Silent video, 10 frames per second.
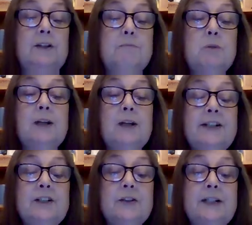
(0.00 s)
the
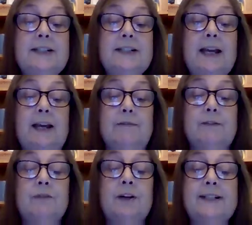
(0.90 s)
moorland on his
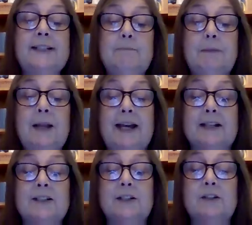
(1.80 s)
left rising
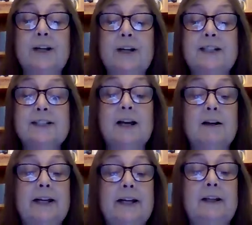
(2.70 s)
black to the grey
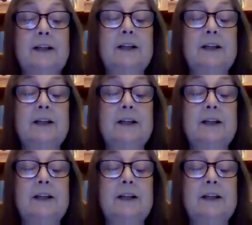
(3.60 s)
sky,